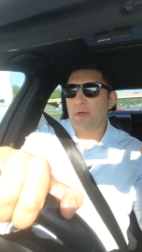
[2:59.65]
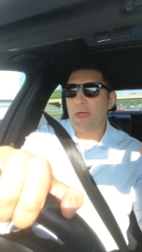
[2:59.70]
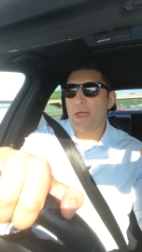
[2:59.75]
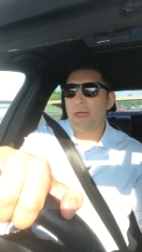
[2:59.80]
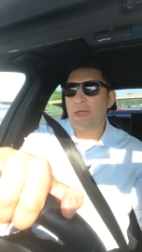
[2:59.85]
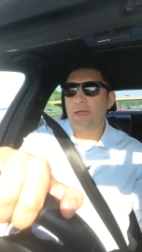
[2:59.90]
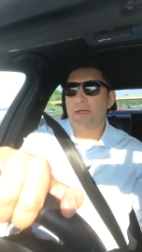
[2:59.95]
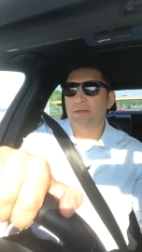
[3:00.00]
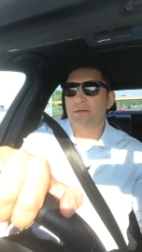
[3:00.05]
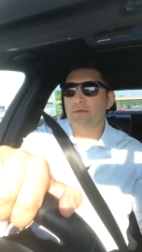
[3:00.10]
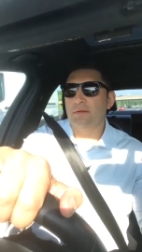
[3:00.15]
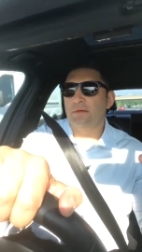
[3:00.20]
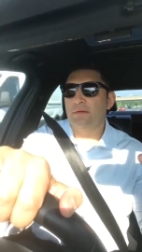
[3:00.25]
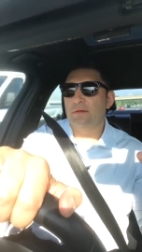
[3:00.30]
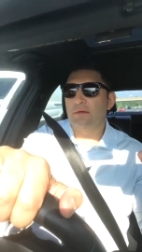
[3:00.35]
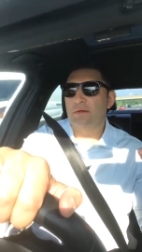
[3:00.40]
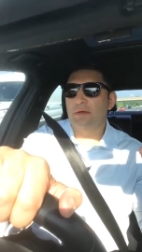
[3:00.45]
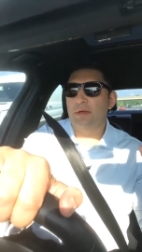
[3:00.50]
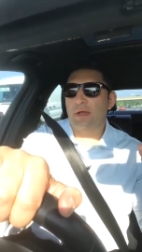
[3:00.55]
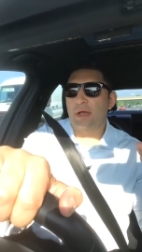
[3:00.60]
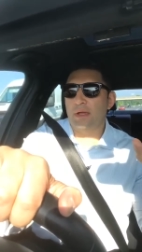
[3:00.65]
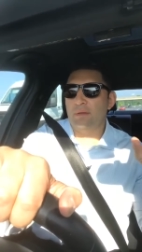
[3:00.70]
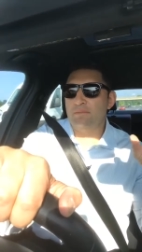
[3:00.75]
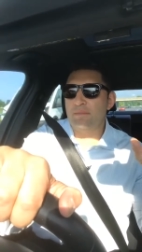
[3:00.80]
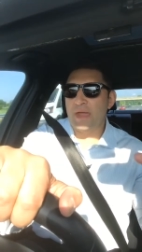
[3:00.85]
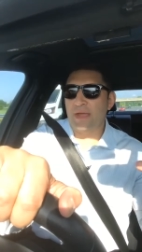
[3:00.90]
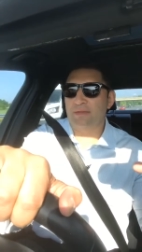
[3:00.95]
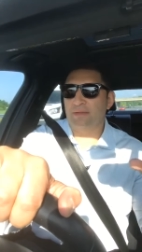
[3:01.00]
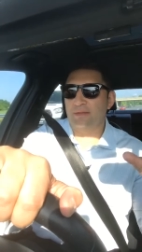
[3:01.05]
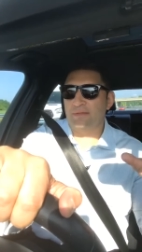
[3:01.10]
and
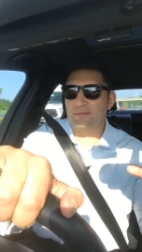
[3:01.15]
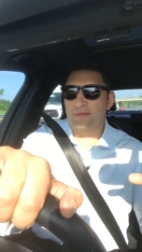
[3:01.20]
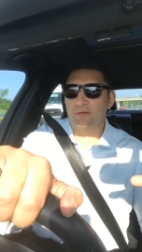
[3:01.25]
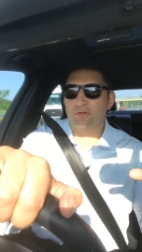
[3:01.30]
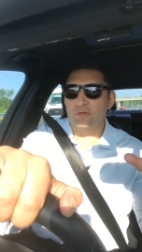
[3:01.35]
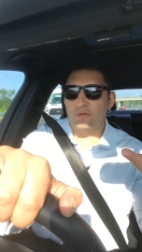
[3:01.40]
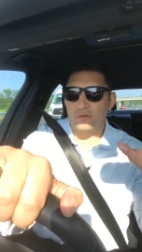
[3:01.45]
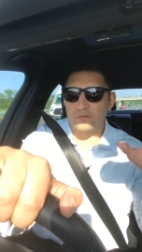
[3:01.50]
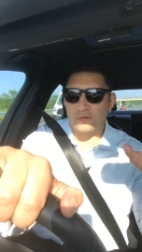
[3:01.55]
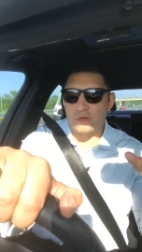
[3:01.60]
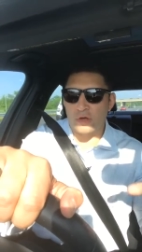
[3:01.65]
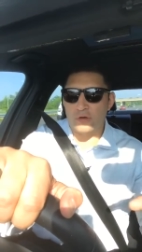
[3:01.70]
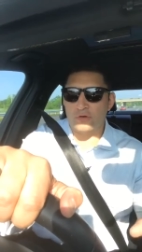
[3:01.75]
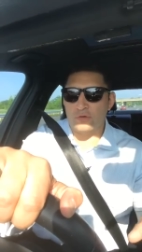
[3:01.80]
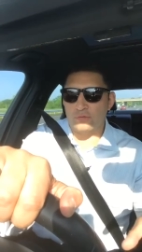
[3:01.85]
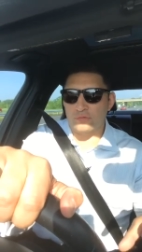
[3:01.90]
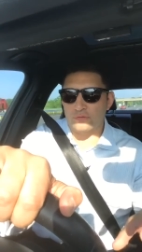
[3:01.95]
make decisions under